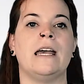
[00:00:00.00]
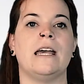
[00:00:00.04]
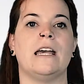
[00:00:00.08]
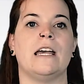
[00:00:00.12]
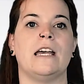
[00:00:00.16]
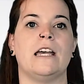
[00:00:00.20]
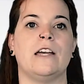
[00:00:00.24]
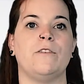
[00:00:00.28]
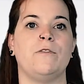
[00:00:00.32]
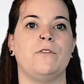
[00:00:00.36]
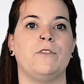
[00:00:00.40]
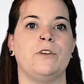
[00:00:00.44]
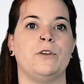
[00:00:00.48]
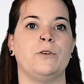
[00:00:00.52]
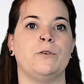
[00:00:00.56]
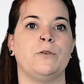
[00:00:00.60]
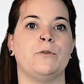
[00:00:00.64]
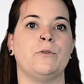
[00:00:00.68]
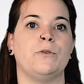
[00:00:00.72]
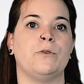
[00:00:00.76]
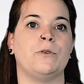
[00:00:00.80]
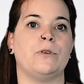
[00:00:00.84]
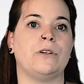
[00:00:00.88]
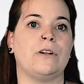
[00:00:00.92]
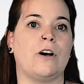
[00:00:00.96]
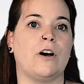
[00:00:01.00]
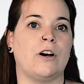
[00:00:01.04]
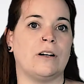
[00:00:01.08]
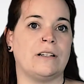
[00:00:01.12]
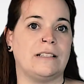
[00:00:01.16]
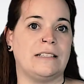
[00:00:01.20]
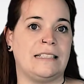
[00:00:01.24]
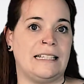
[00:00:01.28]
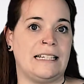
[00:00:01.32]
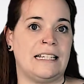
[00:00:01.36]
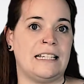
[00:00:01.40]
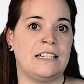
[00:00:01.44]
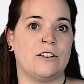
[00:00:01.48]
If you
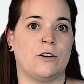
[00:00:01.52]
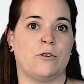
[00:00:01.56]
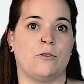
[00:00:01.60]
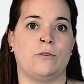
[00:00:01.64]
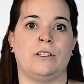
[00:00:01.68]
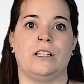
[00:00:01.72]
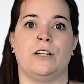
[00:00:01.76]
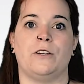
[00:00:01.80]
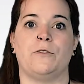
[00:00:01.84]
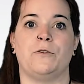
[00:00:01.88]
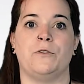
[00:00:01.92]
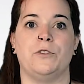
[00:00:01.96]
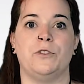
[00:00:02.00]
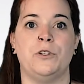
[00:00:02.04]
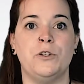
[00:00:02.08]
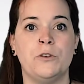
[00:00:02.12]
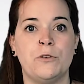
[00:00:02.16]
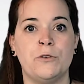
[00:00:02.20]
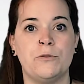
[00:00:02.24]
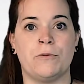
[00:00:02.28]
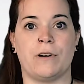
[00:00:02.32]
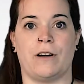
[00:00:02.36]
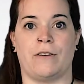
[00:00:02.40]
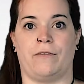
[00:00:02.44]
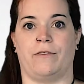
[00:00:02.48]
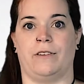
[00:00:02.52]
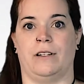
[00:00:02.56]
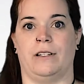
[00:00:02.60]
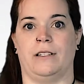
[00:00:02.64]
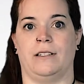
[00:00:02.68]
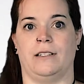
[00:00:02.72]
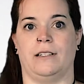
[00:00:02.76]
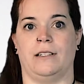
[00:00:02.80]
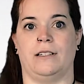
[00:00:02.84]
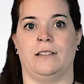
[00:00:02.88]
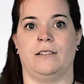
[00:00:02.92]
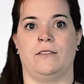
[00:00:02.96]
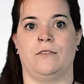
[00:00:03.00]
need only a few
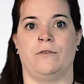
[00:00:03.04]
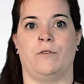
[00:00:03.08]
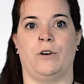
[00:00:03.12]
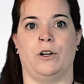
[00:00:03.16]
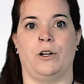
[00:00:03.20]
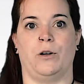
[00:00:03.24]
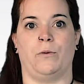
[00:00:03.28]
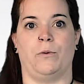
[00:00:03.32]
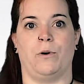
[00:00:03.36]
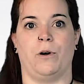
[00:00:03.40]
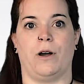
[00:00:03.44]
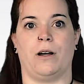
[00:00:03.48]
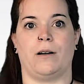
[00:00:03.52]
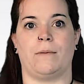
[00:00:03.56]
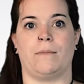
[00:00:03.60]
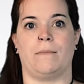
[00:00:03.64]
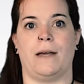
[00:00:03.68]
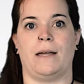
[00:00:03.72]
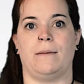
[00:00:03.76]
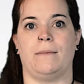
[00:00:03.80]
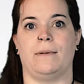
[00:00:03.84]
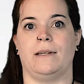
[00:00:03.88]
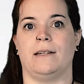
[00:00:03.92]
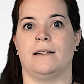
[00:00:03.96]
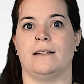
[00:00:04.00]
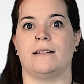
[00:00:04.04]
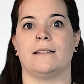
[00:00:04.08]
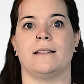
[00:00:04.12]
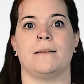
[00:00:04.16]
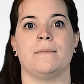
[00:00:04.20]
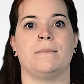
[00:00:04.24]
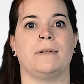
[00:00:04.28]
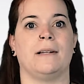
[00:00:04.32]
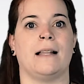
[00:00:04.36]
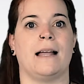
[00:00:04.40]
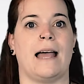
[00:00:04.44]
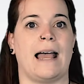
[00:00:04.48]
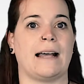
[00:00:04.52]
references for your work, maybe a
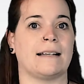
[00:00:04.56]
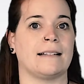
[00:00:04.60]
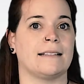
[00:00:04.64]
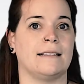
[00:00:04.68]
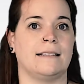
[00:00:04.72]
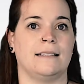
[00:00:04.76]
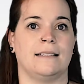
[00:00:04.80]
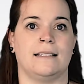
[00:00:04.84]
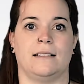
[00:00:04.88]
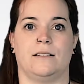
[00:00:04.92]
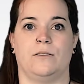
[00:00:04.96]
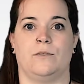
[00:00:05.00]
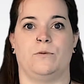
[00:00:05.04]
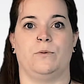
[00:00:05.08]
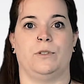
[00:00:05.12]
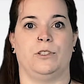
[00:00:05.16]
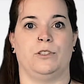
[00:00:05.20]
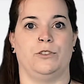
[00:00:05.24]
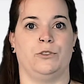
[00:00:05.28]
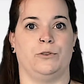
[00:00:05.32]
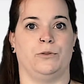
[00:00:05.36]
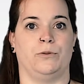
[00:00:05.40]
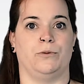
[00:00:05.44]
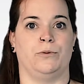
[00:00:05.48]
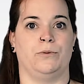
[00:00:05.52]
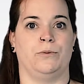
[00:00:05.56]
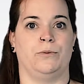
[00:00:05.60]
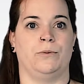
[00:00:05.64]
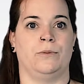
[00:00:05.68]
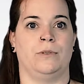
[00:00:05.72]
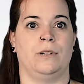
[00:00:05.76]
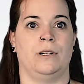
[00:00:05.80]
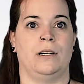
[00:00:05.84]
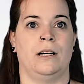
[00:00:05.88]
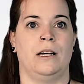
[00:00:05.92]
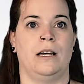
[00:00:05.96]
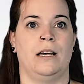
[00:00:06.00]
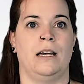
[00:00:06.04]
simple Excel list will do.
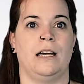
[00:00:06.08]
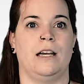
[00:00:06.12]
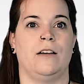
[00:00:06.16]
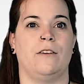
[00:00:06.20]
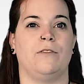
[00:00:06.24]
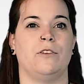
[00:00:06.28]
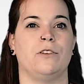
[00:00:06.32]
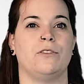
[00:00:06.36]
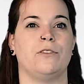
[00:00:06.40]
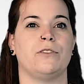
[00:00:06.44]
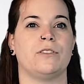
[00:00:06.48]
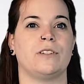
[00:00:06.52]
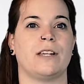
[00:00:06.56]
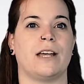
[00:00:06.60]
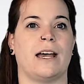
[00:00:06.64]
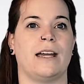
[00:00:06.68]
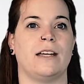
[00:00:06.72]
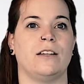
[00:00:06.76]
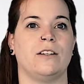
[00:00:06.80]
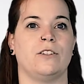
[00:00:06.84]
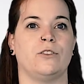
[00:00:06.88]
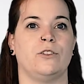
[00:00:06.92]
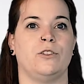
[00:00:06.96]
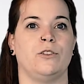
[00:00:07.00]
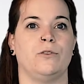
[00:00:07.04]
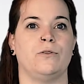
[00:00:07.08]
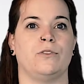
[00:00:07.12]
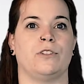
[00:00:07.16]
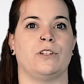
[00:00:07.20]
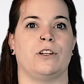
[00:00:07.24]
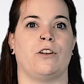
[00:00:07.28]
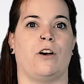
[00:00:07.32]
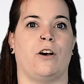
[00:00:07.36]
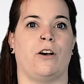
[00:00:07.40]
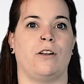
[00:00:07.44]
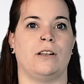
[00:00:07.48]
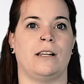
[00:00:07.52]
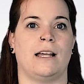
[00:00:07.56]
If you decide to use an
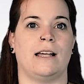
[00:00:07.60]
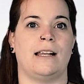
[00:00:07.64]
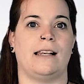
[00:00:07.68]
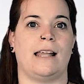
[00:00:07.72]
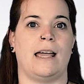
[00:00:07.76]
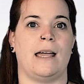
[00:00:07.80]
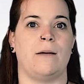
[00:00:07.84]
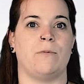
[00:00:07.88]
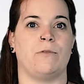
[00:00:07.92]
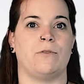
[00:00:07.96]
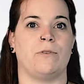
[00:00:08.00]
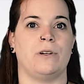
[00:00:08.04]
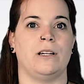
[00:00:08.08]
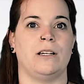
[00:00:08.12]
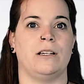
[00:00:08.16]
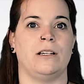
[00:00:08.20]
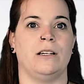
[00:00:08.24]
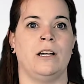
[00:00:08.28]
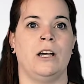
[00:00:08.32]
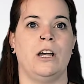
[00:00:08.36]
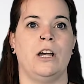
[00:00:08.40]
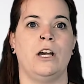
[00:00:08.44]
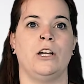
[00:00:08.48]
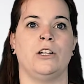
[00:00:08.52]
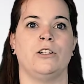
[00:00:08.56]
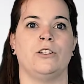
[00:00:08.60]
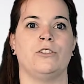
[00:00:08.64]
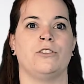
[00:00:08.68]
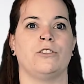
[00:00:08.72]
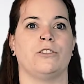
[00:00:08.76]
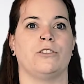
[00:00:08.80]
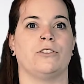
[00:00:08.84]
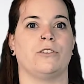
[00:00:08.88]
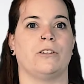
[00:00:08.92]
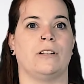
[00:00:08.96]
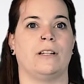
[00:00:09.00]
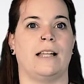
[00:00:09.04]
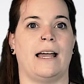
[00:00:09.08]
online library, you
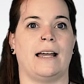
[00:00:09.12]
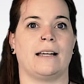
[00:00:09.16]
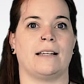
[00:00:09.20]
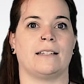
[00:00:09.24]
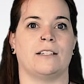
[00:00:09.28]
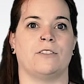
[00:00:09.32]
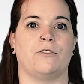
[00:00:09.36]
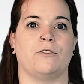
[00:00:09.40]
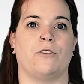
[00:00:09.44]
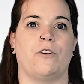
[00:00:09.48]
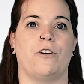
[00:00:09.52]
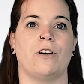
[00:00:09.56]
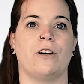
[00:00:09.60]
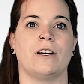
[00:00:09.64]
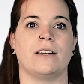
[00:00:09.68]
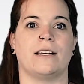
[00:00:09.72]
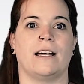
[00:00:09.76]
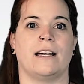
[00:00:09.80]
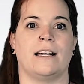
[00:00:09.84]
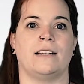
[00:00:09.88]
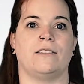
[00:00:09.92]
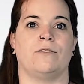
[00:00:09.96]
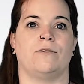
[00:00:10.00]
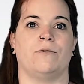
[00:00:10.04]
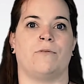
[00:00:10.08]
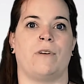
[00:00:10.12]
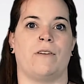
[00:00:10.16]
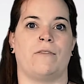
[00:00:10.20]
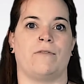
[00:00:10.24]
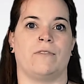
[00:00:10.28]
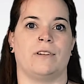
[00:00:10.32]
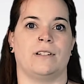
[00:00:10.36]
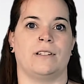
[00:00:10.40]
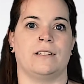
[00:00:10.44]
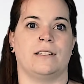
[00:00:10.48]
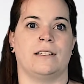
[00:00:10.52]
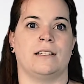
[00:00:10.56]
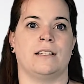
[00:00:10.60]
should collect and organize your
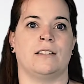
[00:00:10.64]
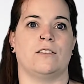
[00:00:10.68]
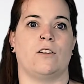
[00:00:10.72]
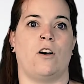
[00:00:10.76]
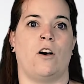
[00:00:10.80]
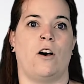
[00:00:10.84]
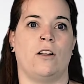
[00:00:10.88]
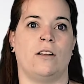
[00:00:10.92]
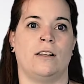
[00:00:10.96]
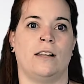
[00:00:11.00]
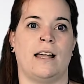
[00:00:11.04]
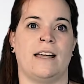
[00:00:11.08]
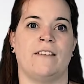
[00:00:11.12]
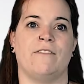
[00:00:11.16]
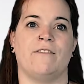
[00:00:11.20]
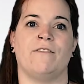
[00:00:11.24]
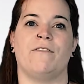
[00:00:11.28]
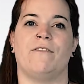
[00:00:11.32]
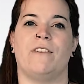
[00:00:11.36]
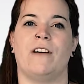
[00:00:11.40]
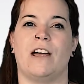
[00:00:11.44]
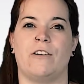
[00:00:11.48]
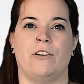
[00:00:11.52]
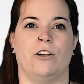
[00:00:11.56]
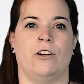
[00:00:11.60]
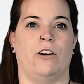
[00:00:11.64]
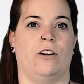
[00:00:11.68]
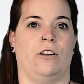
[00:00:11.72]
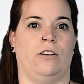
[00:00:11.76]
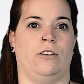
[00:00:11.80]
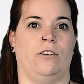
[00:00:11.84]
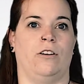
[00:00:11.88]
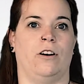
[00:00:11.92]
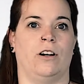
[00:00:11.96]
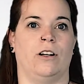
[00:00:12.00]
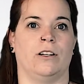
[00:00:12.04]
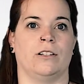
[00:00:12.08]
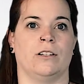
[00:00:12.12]
references online very early
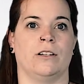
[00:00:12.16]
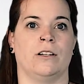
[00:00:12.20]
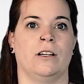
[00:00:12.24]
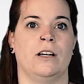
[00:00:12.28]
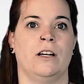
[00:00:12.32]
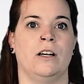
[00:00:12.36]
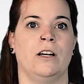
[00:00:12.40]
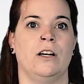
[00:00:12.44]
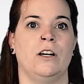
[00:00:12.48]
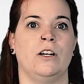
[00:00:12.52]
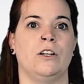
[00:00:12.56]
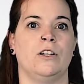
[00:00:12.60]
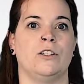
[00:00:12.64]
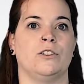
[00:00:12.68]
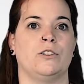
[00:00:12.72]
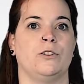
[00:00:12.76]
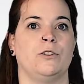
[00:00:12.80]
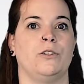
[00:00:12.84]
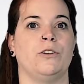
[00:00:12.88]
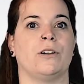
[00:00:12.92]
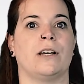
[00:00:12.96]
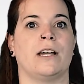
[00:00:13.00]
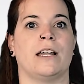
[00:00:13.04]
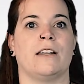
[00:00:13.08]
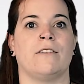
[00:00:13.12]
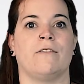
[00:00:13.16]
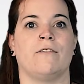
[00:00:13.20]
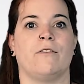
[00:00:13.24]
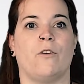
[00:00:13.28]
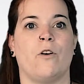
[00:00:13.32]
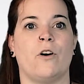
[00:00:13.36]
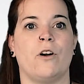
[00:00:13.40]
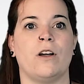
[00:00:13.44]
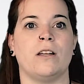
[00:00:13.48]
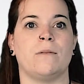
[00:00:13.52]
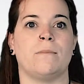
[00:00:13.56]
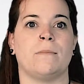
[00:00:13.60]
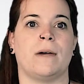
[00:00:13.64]
on, so you can
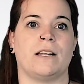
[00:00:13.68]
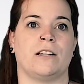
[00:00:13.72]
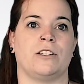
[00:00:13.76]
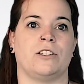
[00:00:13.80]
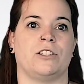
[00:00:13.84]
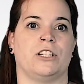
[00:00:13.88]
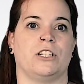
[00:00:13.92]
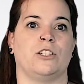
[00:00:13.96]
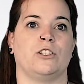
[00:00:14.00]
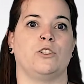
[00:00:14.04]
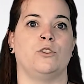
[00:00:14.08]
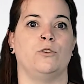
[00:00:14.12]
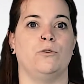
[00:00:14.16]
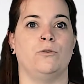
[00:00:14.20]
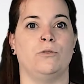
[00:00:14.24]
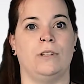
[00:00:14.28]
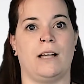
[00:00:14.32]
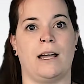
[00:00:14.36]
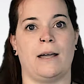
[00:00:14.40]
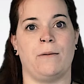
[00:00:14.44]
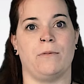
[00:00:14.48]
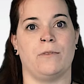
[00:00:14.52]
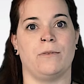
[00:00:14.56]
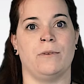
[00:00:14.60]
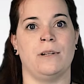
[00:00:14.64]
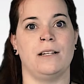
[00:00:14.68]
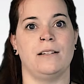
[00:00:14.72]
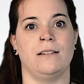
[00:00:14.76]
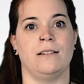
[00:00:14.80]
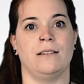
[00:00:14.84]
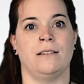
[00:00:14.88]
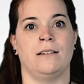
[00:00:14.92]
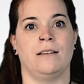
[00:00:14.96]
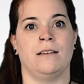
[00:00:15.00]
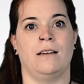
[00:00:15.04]
avoid managing two libraries.